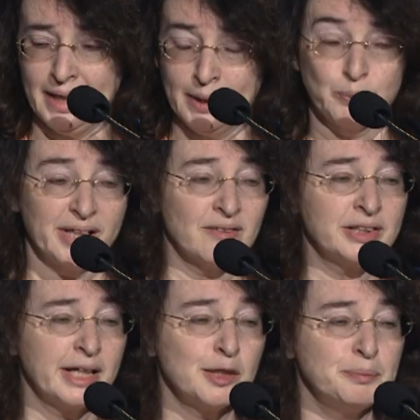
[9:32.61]
We have
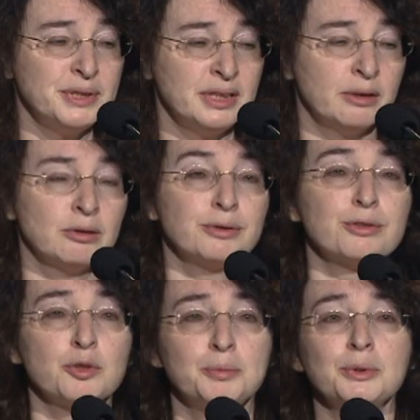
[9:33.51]
an IP on
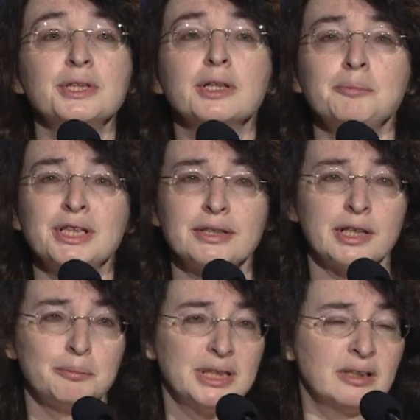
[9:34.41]
therapeutic
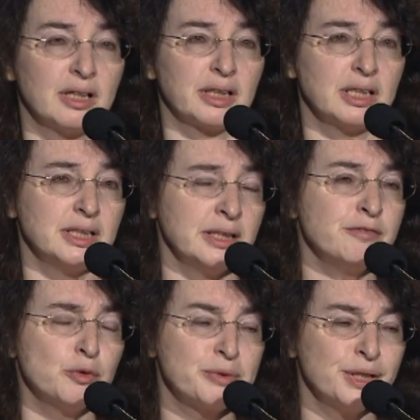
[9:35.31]
MIR-10B targeting
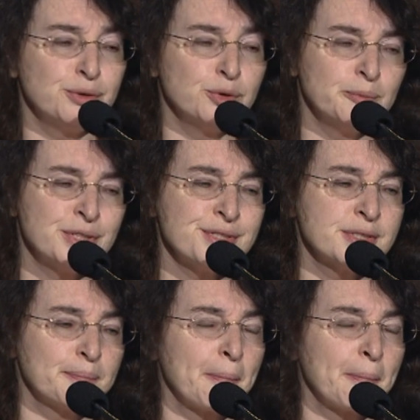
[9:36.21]
for brain tumors.